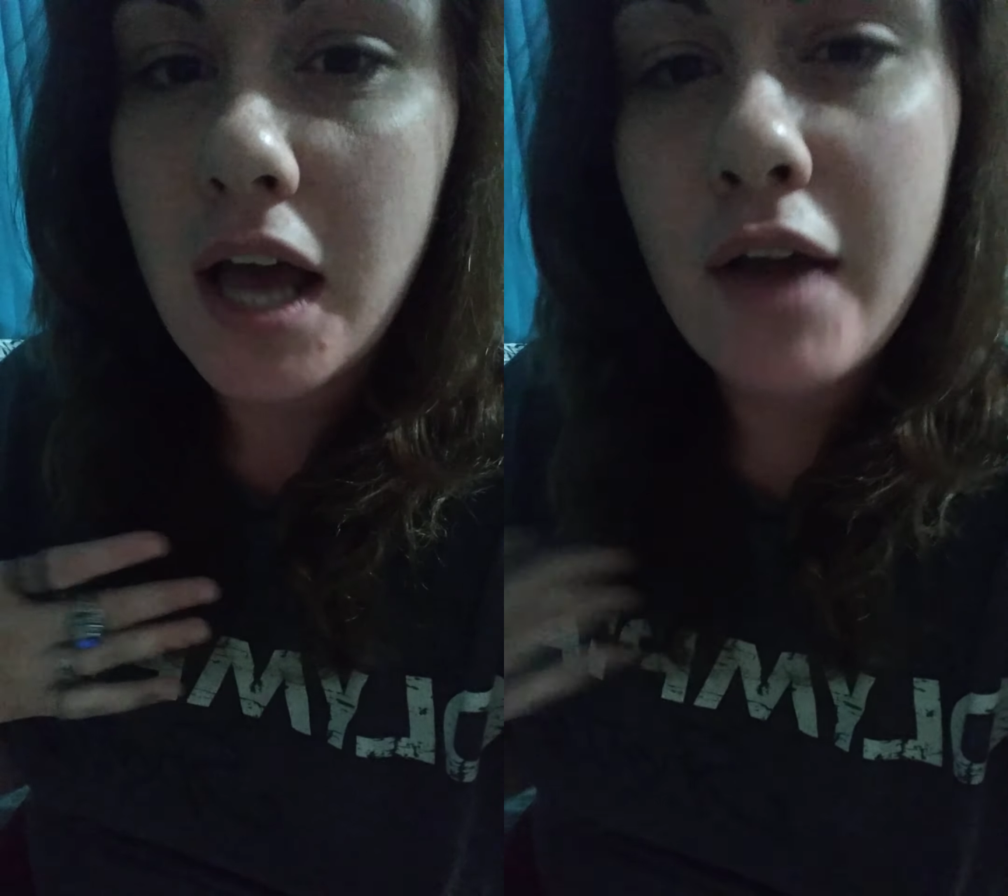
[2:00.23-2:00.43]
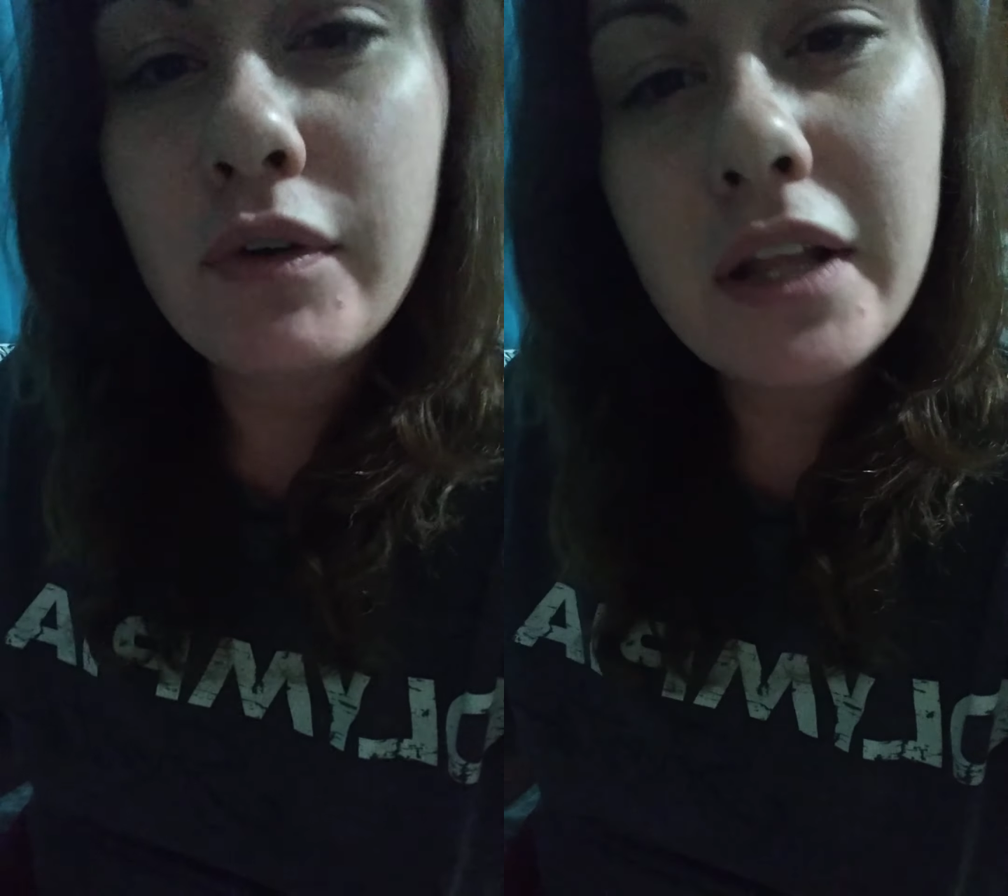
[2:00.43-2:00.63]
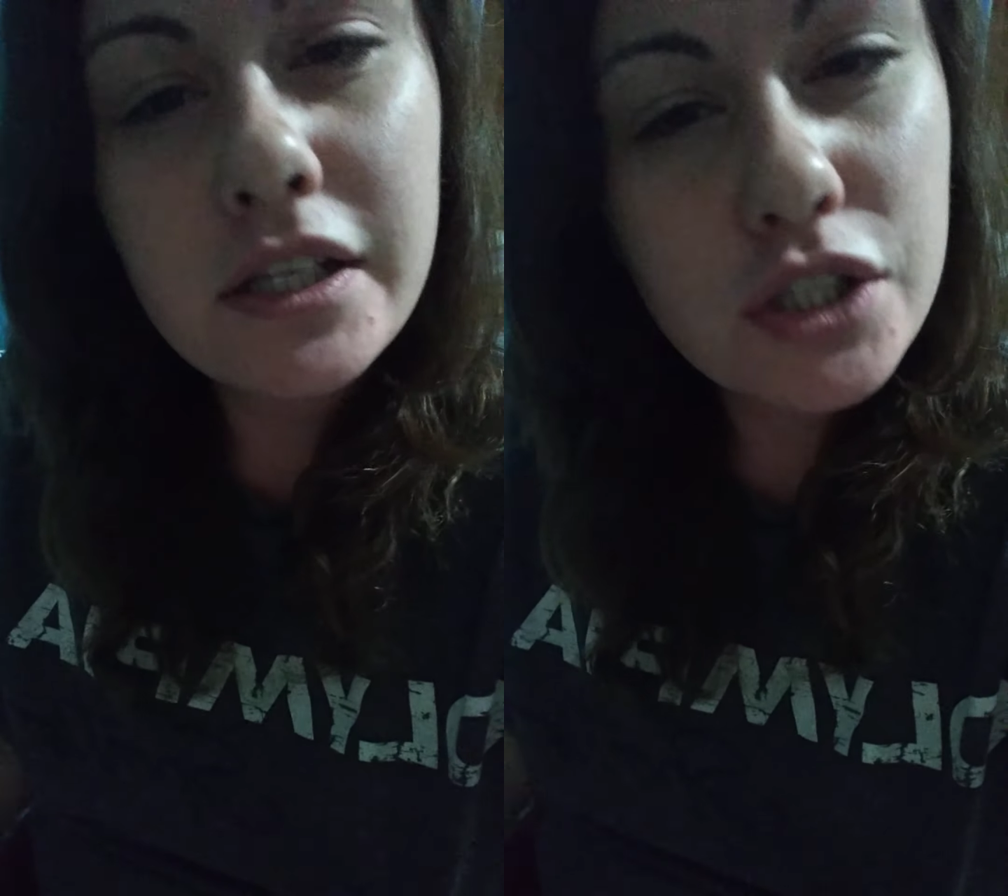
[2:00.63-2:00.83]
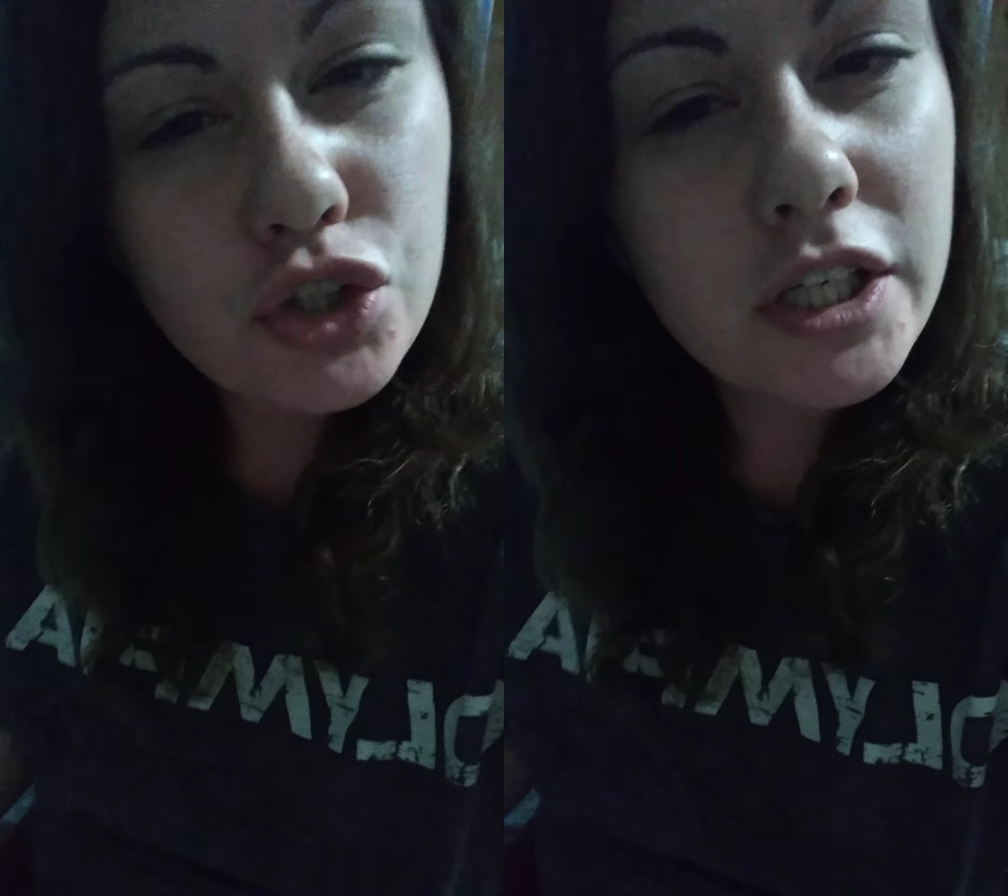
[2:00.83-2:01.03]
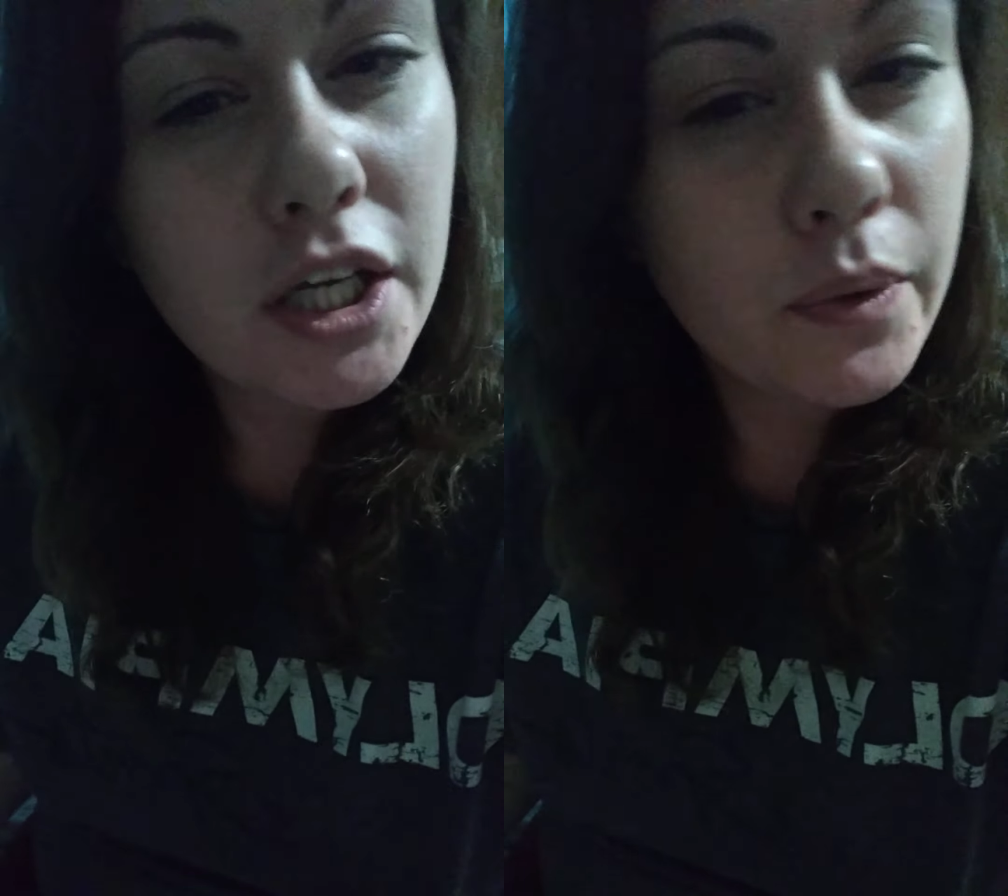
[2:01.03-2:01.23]
I realized the
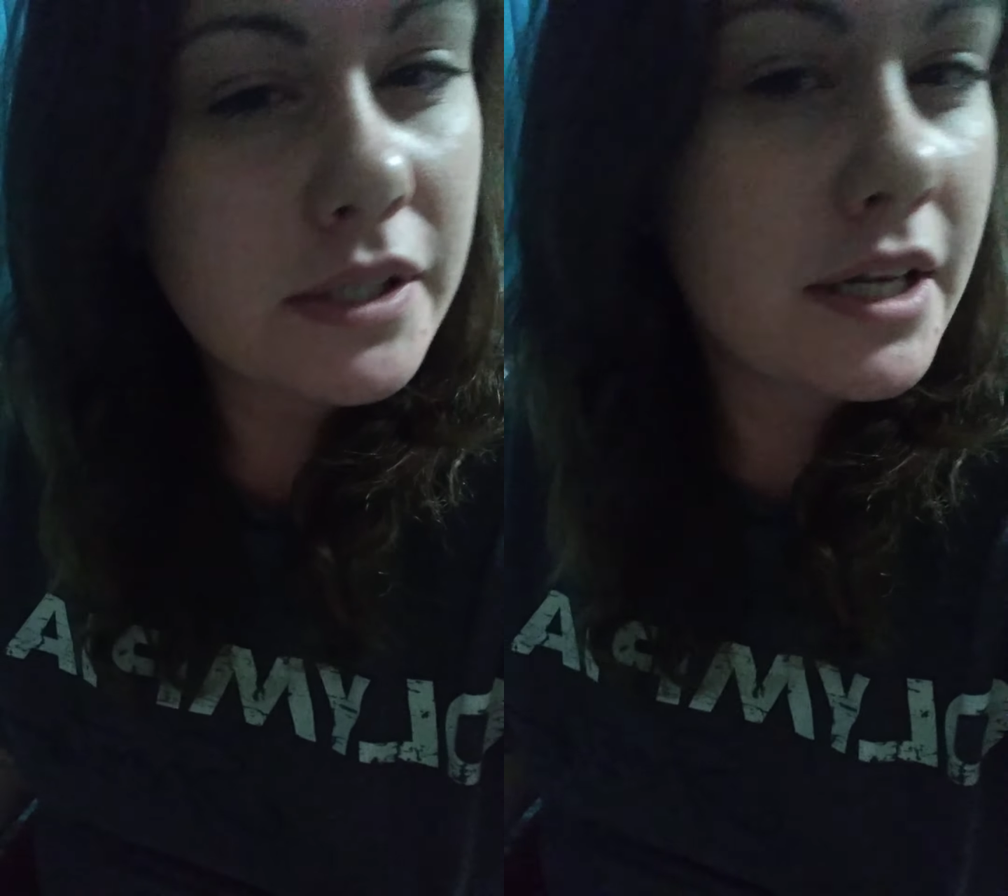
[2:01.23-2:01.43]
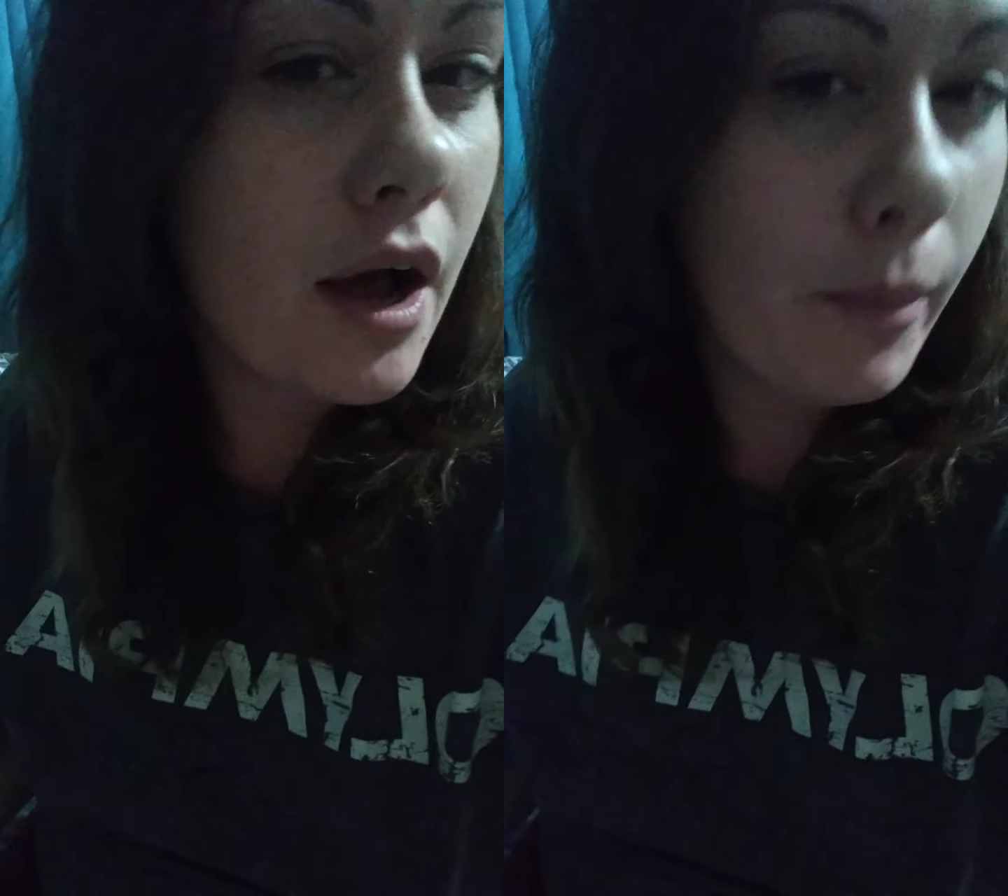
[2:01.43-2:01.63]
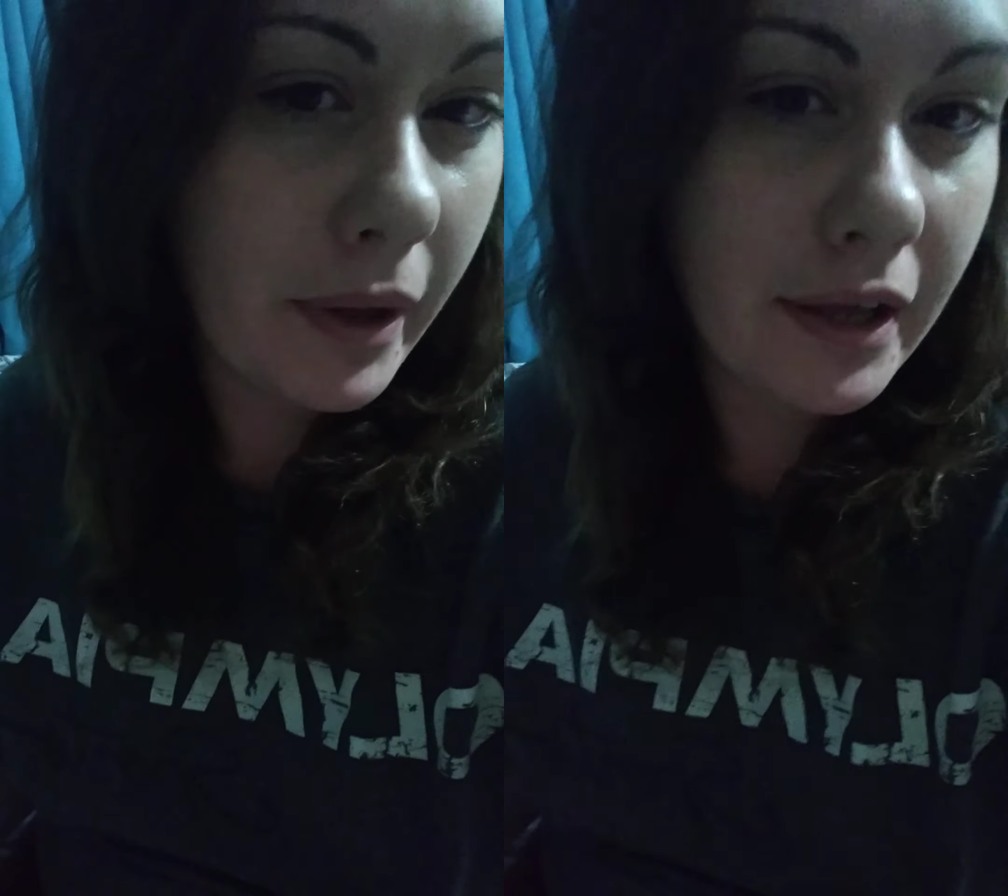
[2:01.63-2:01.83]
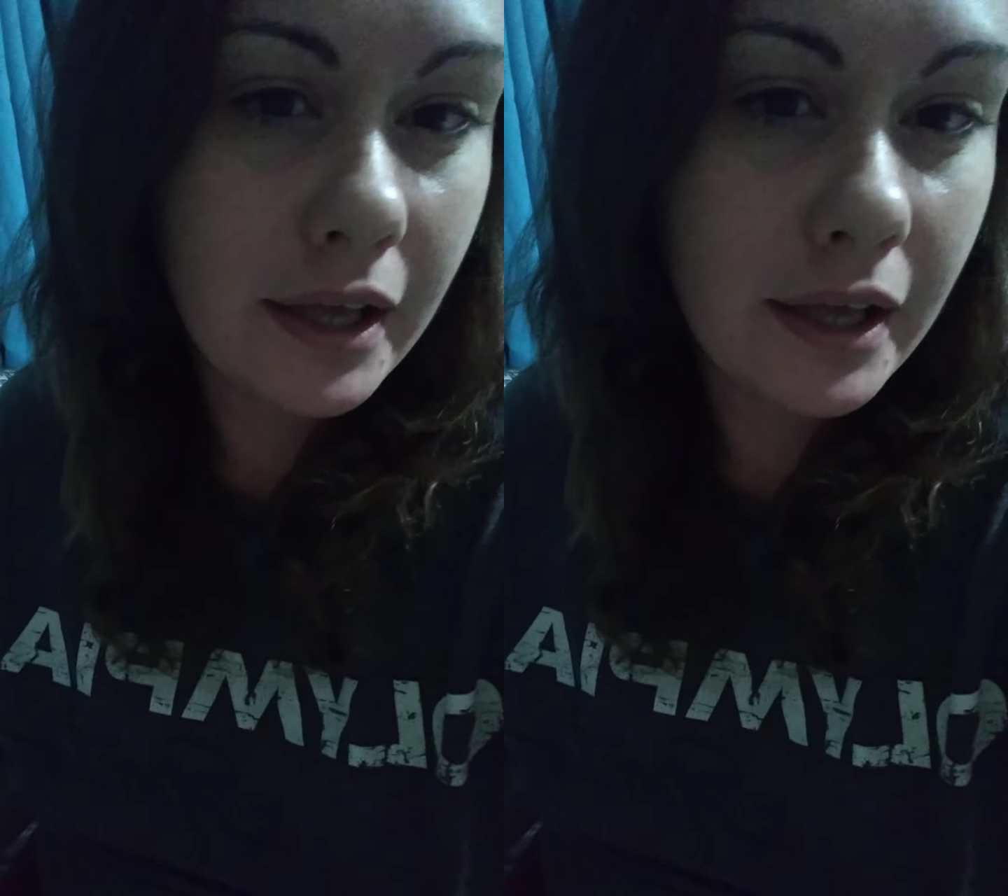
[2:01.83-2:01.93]
drinking wasn't helping.